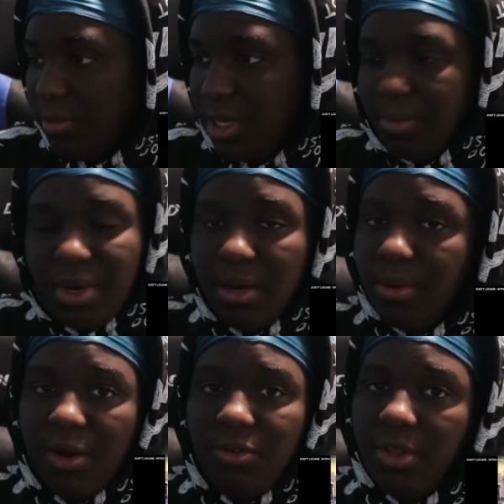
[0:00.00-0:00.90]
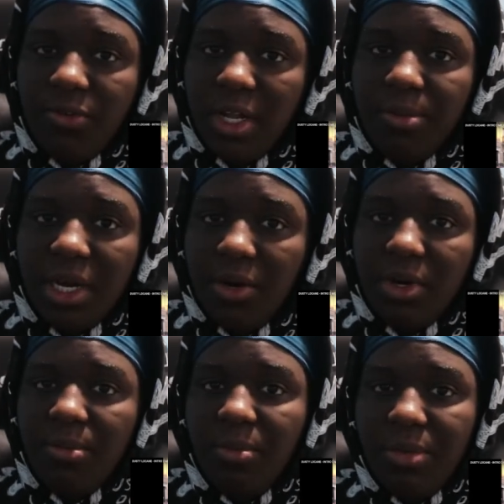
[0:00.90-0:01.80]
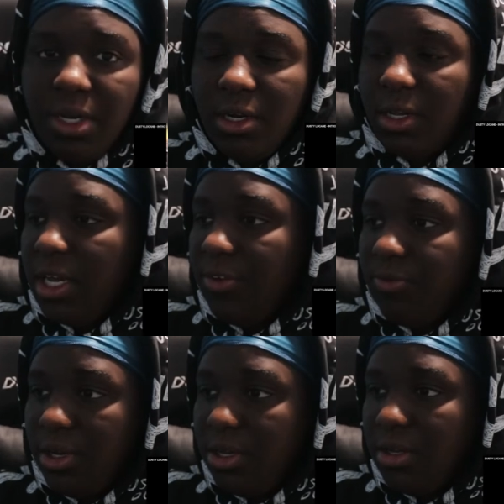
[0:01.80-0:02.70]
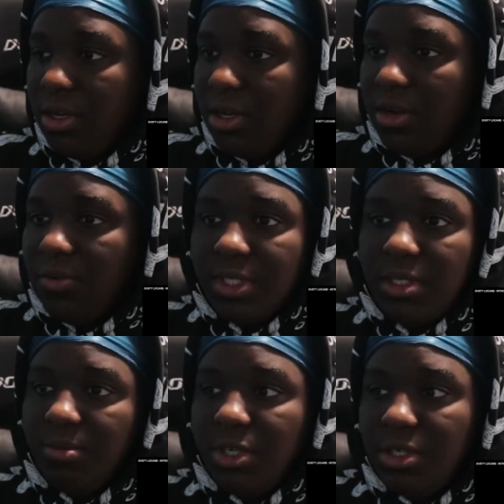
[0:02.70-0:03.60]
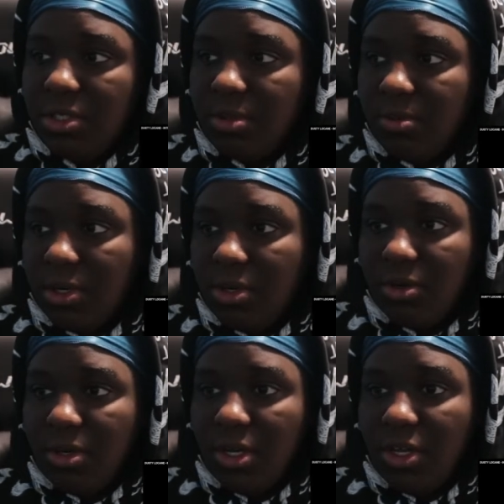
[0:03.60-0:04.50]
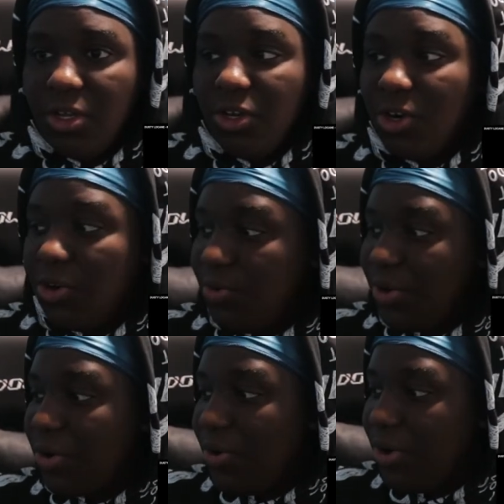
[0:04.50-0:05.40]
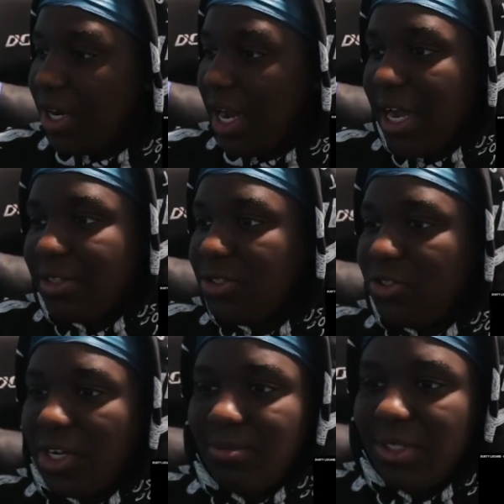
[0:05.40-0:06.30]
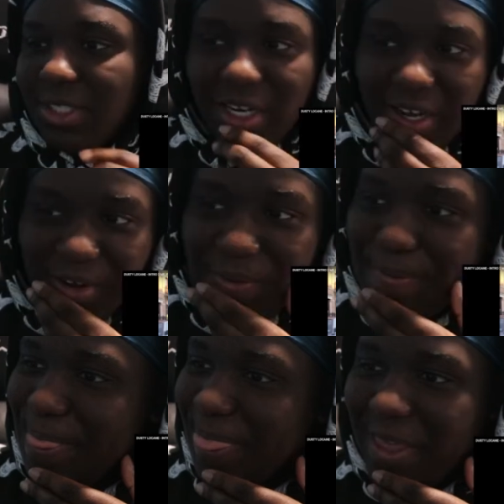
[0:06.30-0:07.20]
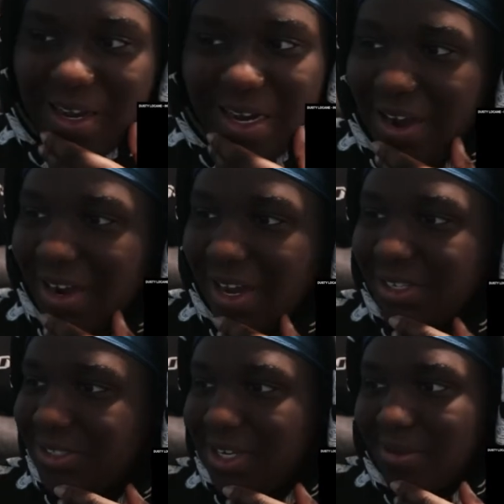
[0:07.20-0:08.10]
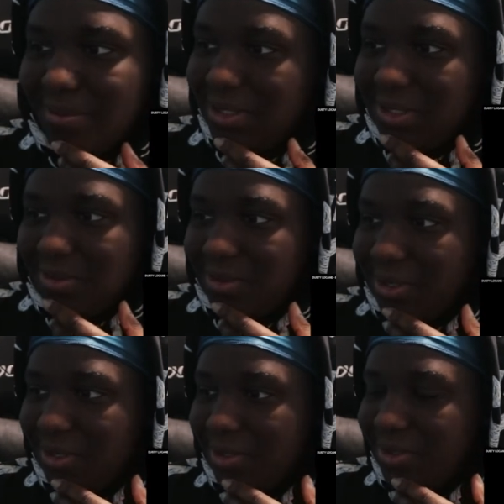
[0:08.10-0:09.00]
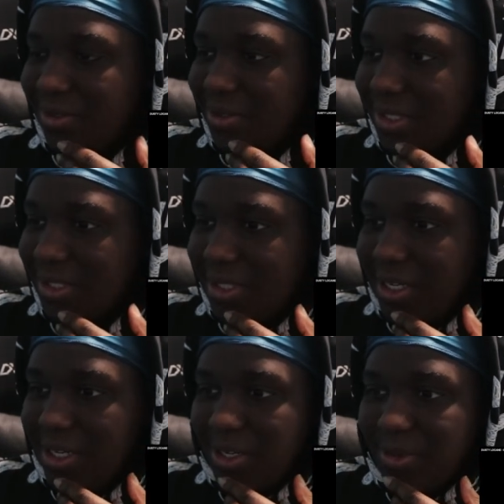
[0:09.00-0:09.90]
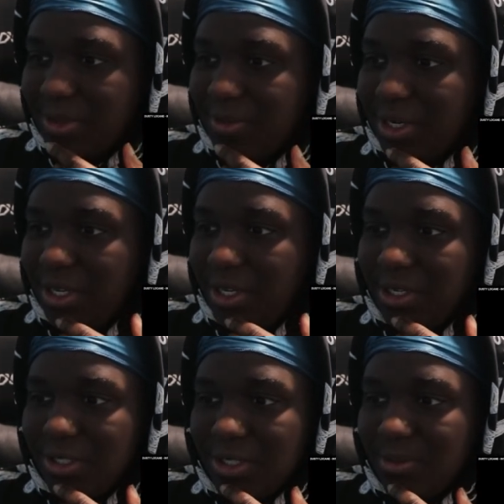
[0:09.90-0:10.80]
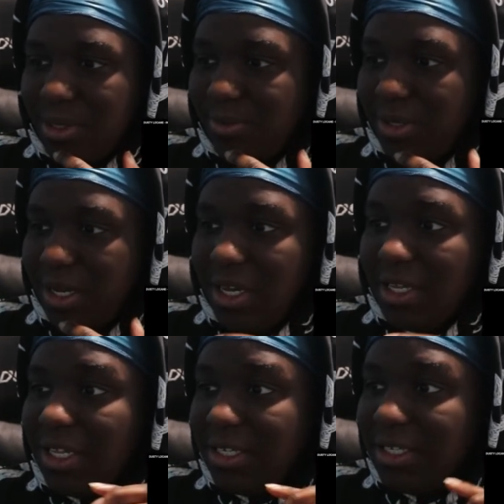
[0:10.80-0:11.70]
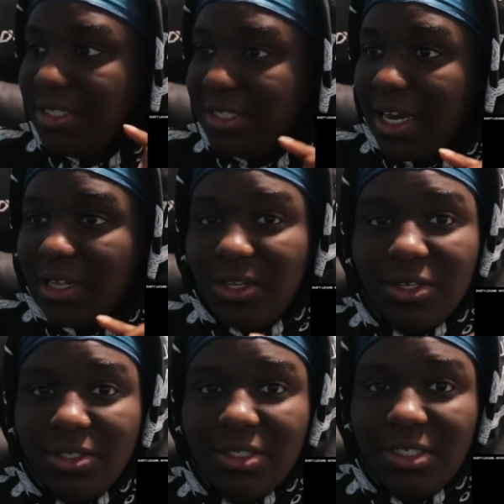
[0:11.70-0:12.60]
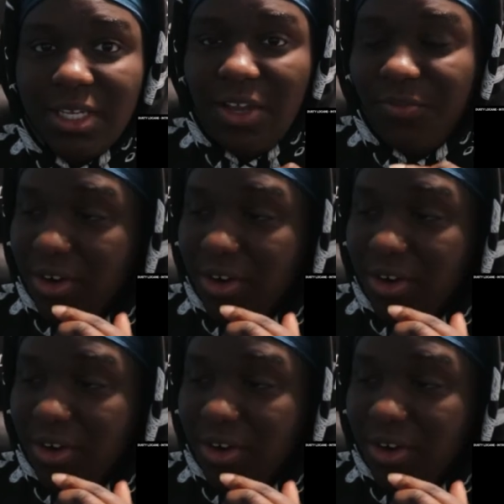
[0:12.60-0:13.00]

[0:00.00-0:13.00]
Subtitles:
man, Pop, I really feel like Pop would have been bigger than life, man. Rest in peace, bro. Yo, recording. I had to drop this now. Now I gotta drop this, bro. Damn, it's been a year since my, like, exactly on this day,